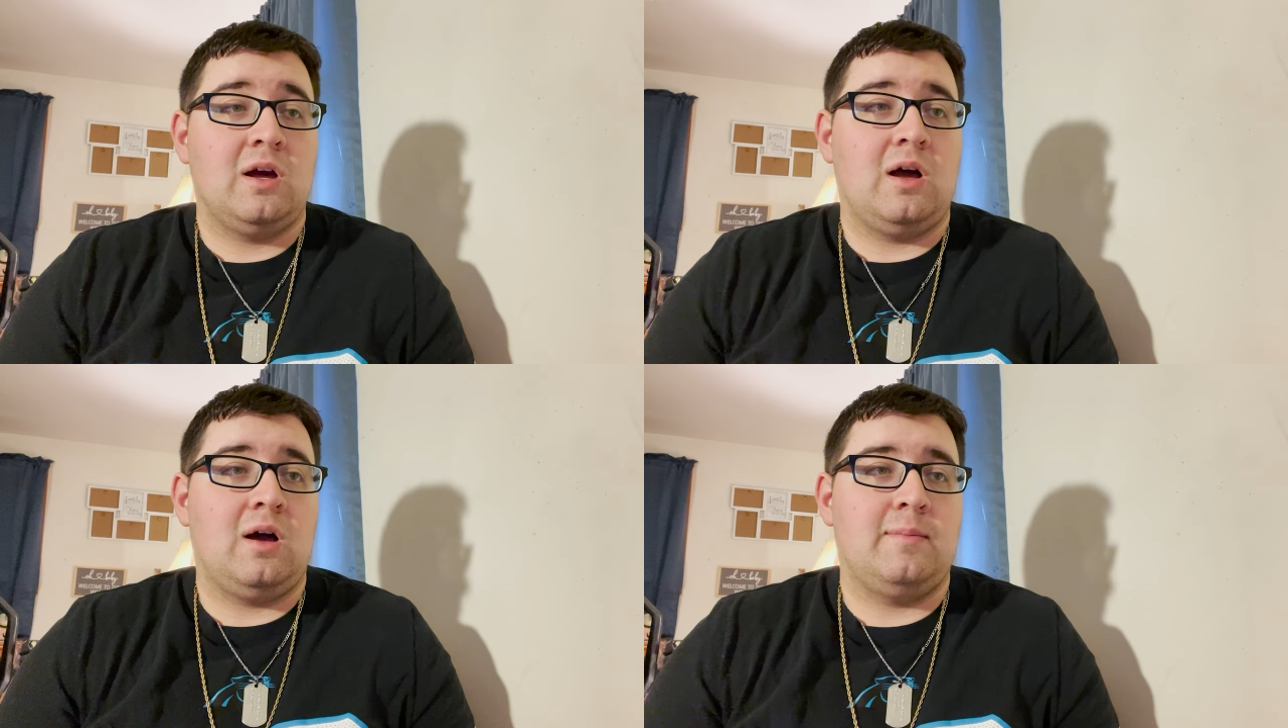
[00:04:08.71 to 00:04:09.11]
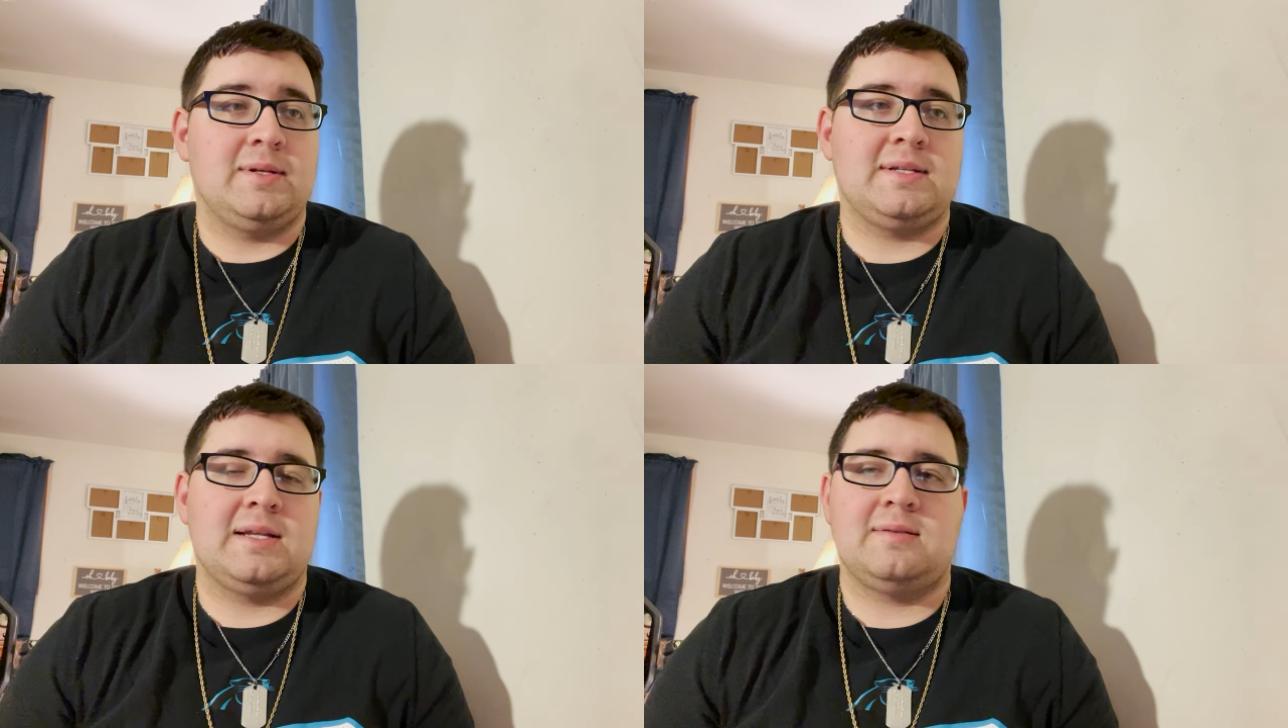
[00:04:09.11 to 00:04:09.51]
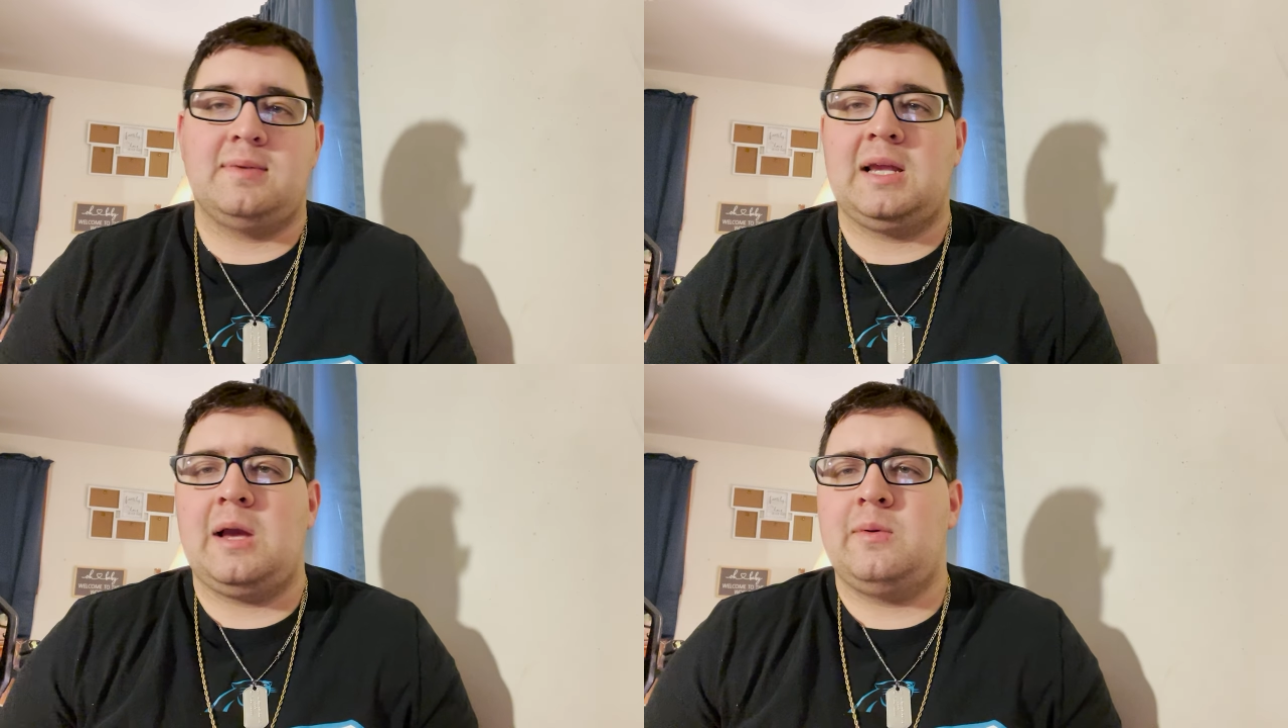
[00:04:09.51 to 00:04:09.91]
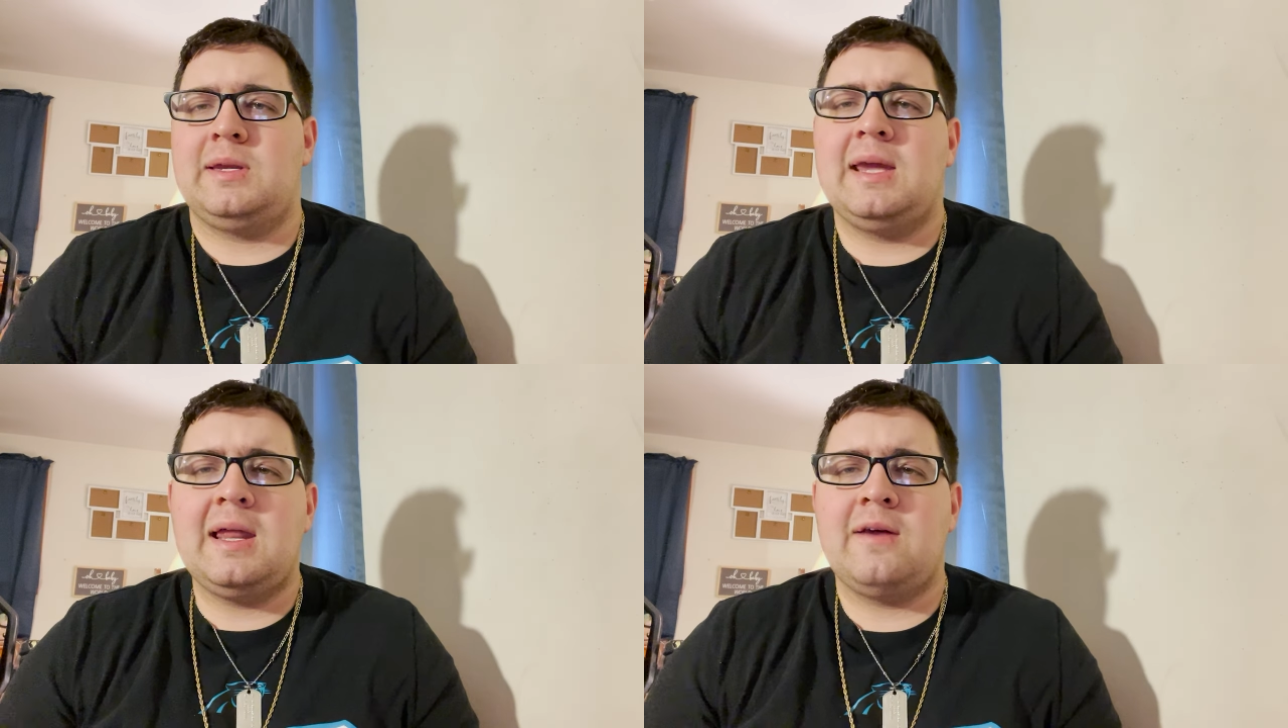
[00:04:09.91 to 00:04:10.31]
It's not something I would
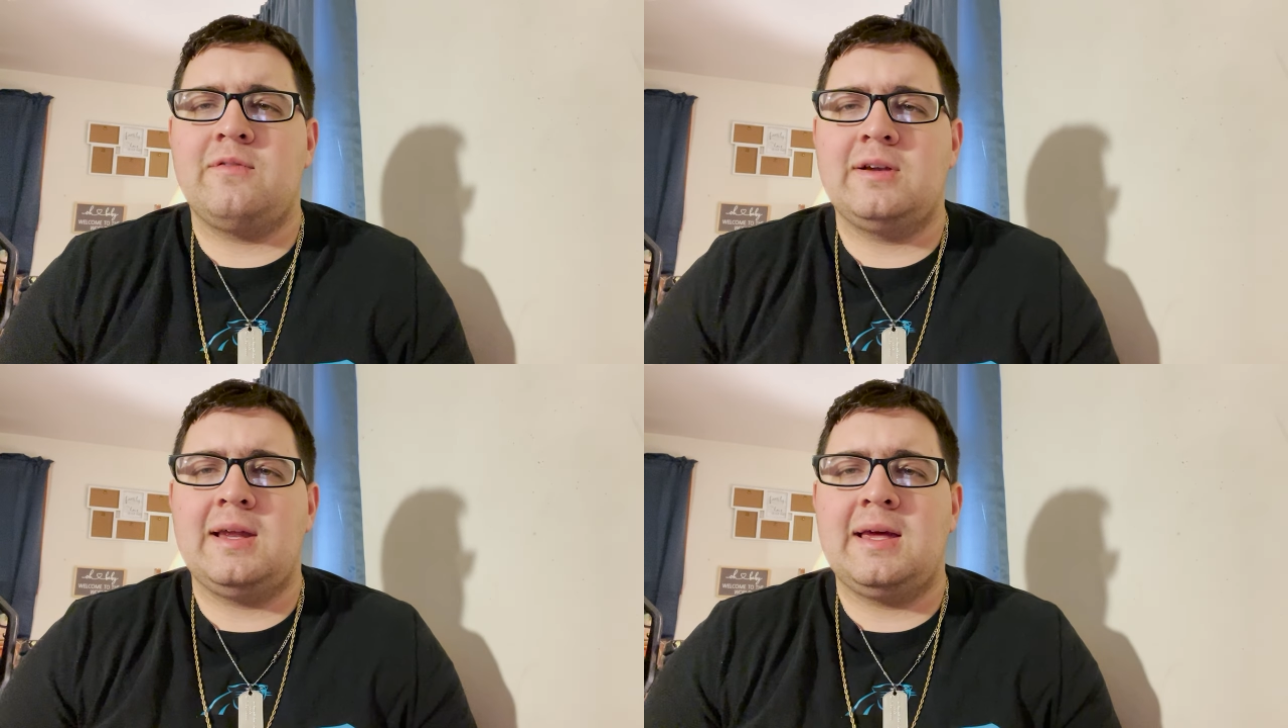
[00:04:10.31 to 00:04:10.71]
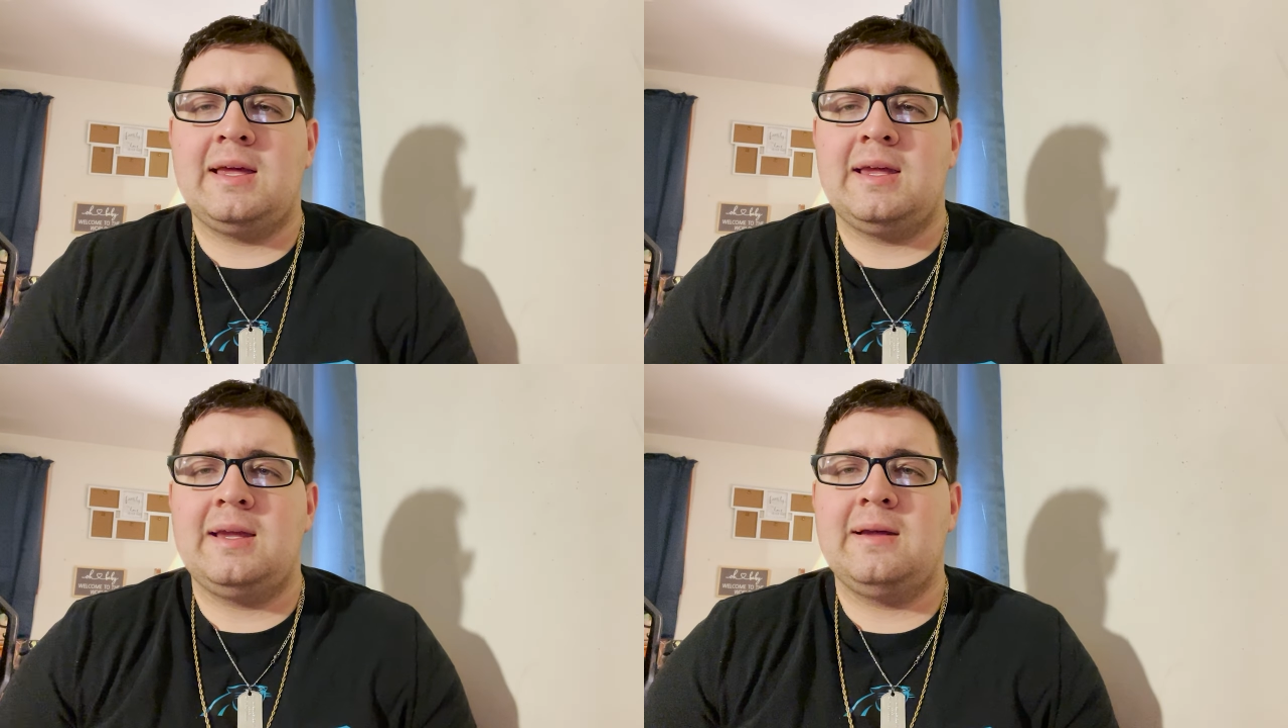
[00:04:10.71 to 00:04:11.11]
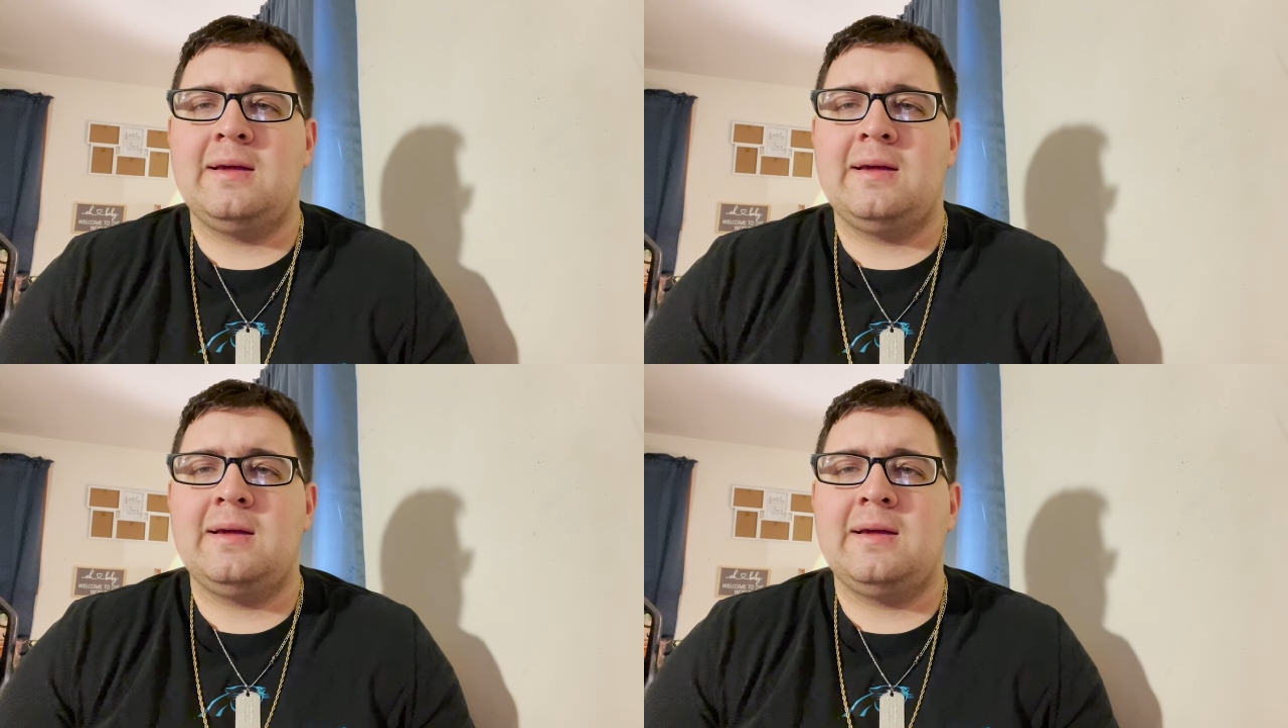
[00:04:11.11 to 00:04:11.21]
get every day,